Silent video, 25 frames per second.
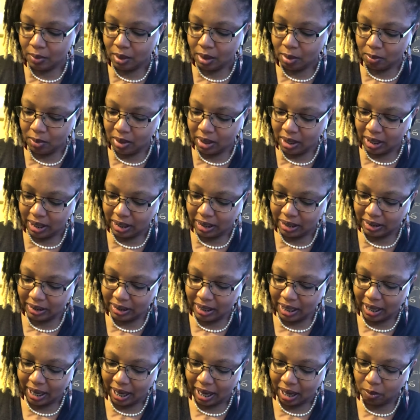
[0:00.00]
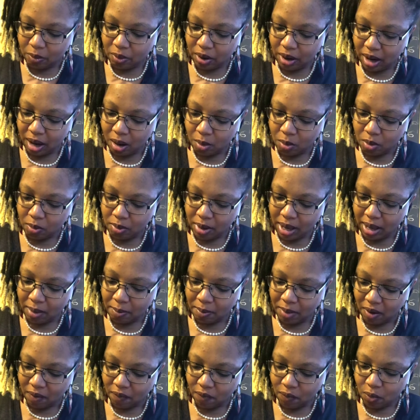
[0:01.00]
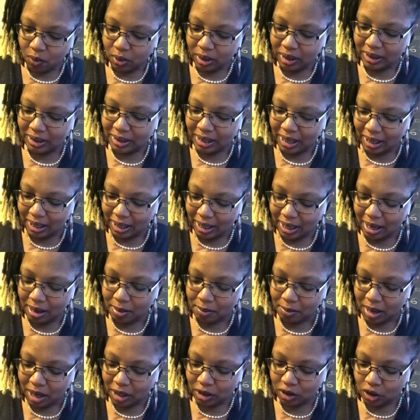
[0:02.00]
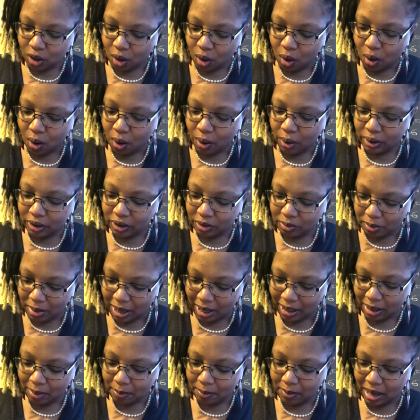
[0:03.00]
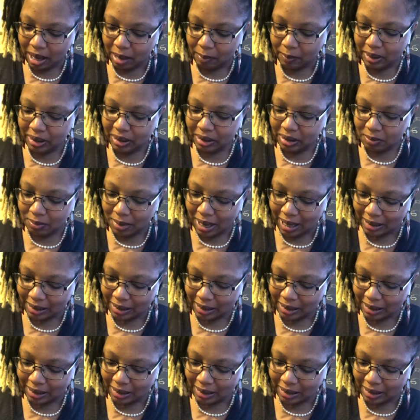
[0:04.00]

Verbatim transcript: because that Abraham obeyed my voice and kept my charge, my commandments, my